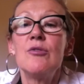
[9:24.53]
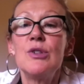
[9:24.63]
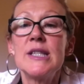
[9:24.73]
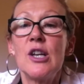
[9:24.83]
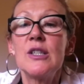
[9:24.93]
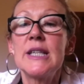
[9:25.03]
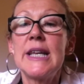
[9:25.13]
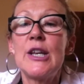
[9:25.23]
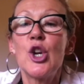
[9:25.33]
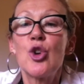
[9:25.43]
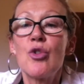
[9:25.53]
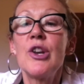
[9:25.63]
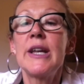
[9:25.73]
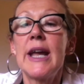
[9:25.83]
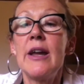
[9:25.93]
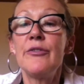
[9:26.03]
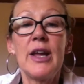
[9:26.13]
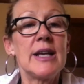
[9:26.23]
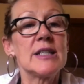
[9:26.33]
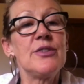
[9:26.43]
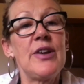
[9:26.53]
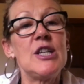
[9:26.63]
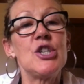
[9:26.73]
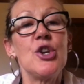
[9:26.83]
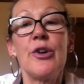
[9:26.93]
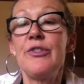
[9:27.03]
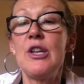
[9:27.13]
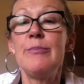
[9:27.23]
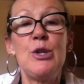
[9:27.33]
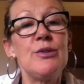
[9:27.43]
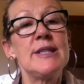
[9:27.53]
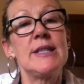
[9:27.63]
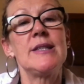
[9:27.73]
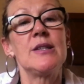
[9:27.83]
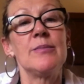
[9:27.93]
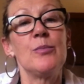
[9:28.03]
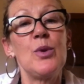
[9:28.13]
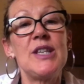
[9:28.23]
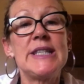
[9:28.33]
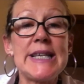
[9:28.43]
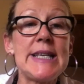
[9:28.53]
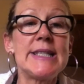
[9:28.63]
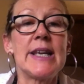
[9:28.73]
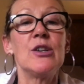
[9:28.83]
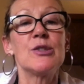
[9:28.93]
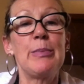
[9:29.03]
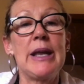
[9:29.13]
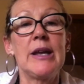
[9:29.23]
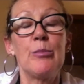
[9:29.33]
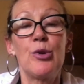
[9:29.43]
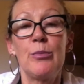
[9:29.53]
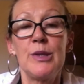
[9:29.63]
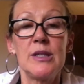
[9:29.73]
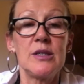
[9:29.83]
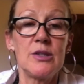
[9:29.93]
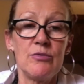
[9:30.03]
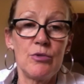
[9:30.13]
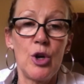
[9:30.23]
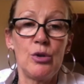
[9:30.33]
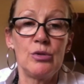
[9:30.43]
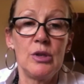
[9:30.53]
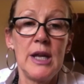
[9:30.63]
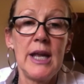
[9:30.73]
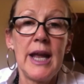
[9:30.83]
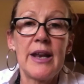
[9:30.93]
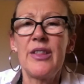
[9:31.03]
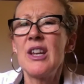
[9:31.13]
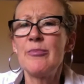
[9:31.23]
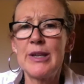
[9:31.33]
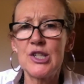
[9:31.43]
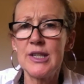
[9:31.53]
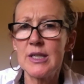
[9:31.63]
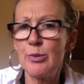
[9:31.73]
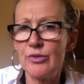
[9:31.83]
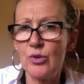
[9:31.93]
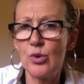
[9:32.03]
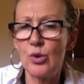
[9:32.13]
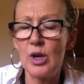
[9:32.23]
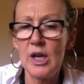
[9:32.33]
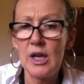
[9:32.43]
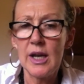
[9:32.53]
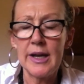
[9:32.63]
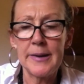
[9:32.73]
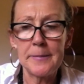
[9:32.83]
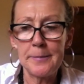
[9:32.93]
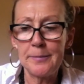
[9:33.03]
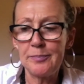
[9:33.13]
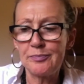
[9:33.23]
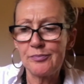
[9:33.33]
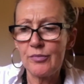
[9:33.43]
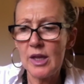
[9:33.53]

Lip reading: resulting in a chronic activation of the immune system, with T cells playing a prominent role. And I think I've mentioned this before. I